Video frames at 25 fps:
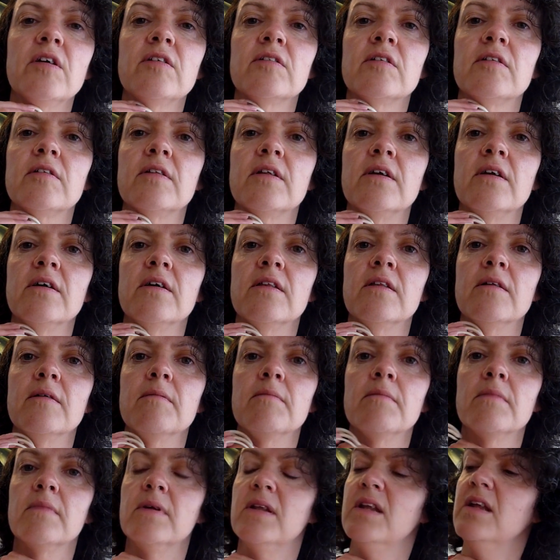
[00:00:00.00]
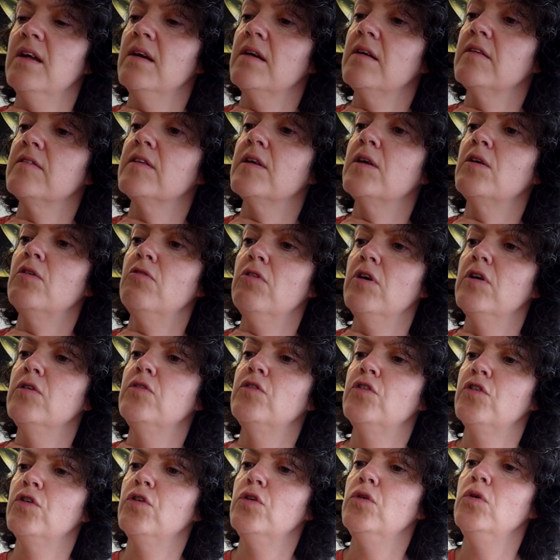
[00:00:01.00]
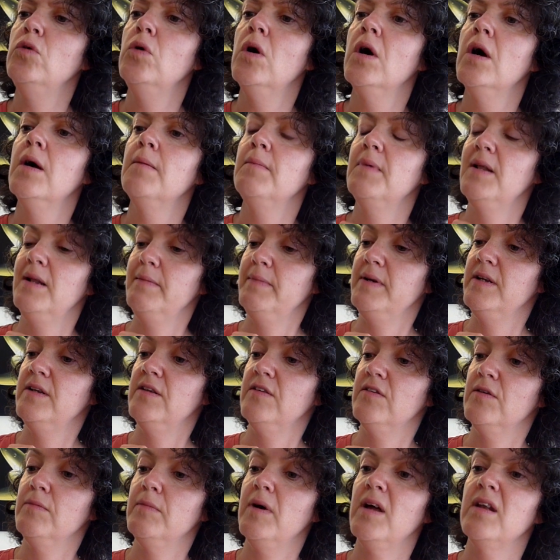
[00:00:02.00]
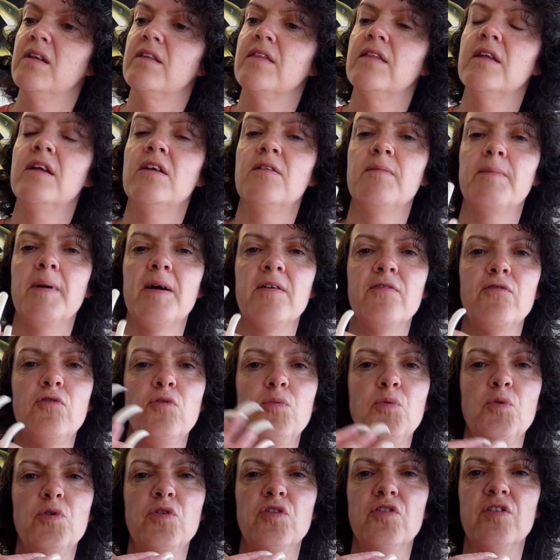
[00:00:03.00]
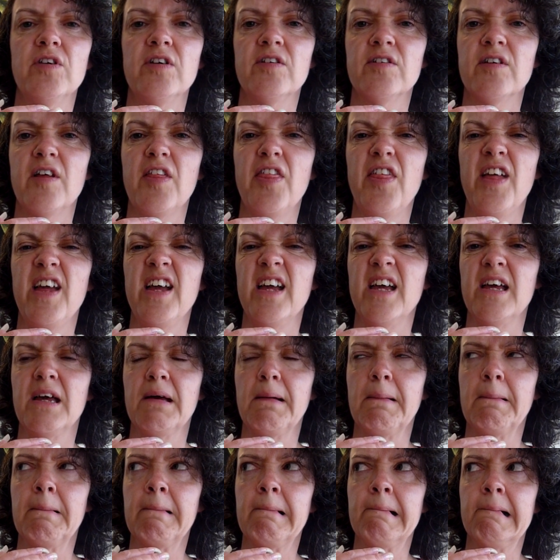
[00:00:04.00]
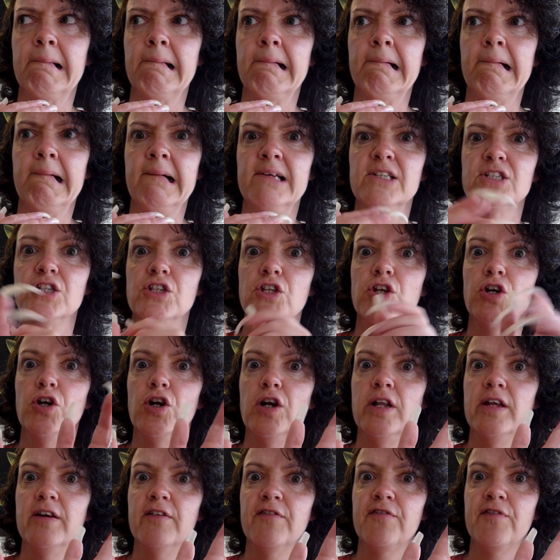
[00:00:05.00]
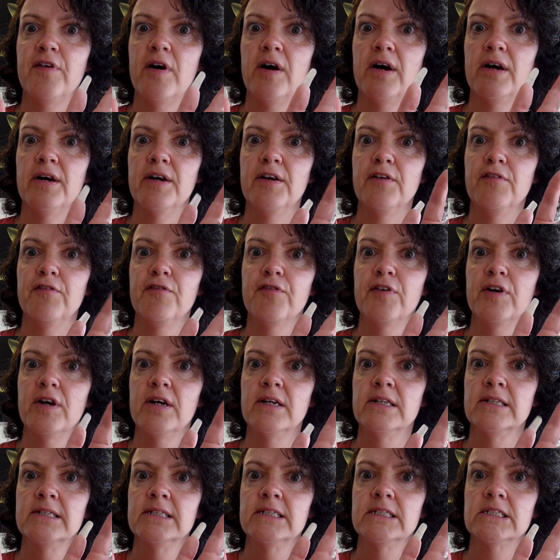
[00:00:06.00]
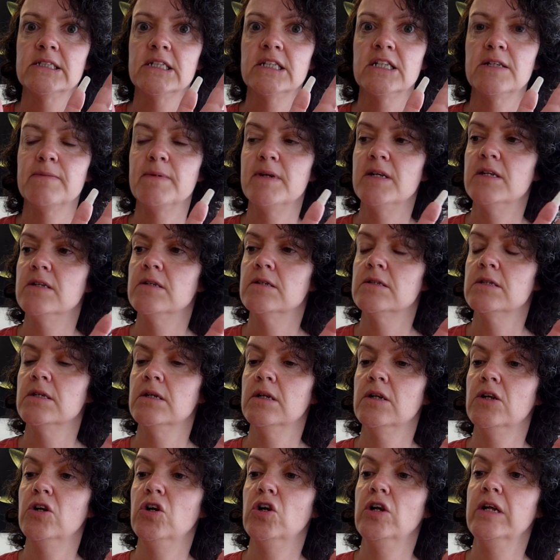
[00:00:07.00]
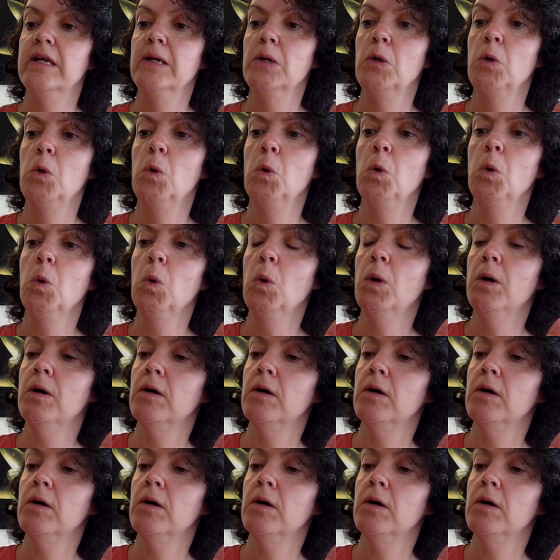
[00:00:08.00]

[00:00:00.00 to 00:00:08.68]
I think, at the minute, because I grow 2 millimetres a month. I think it's about 4.6, I think. It's nearly at 5 centimetres, nearly. Ooh.